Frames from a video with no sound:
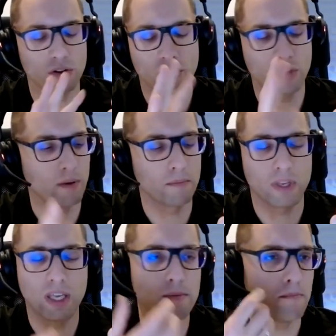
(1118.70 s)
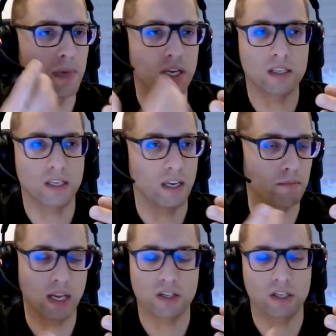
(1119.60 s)
you can keep mixing
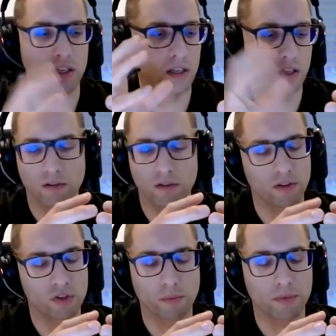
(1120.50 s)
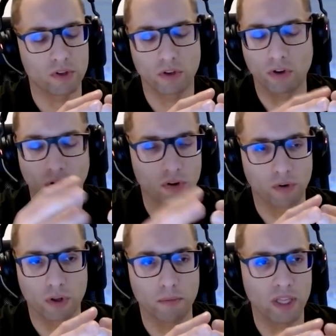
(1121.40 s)
and matching some color
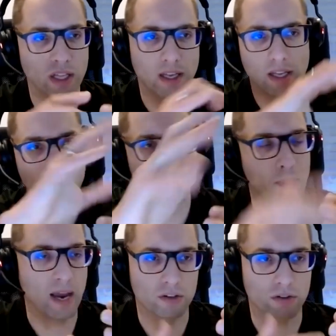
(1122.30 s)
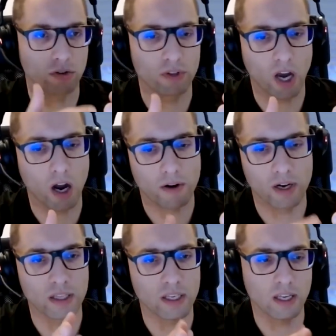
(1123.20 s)
on the middle and then a pattern on the
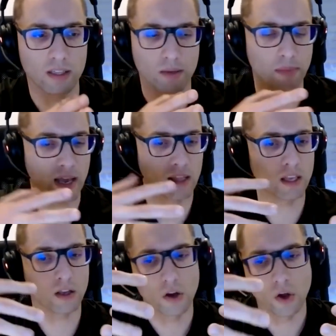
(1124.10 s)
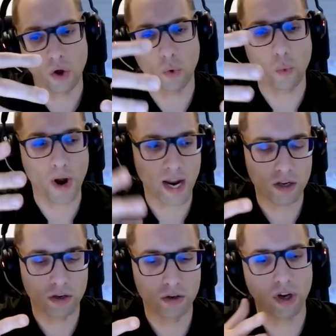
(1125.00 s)
R LED, and depending where
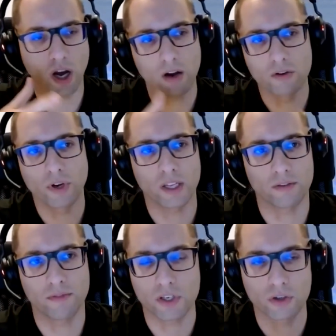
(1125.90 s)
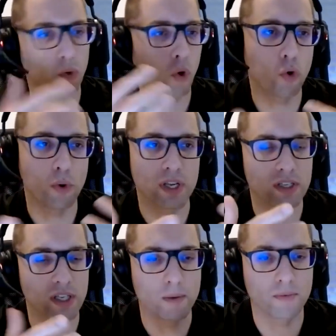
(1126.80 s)
you look, how you look at the fixture, you
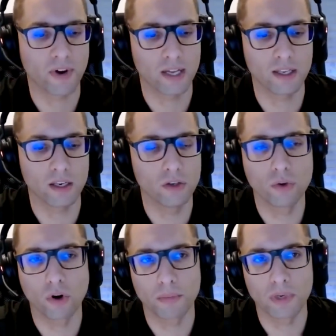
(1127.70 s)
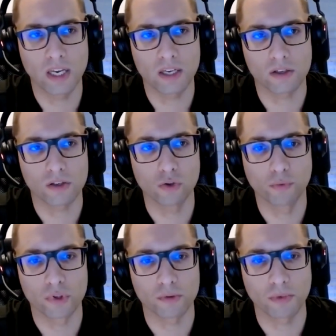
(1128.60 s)
always keep finding new combinations, new
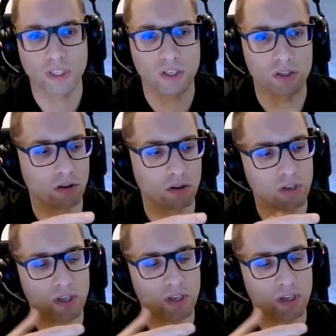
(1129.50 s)
possibilities. So